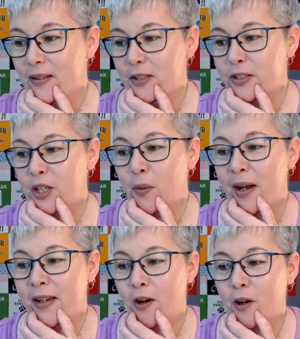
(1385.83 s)
So
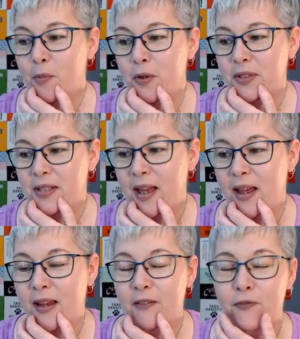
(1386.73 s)
I almost
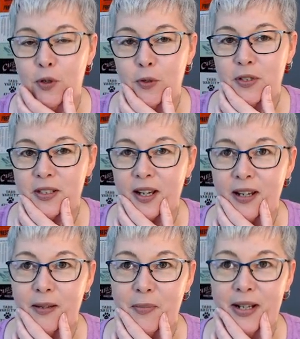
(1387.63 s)
say food stuck
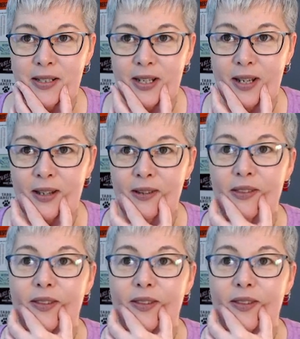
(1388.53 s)
in my teeth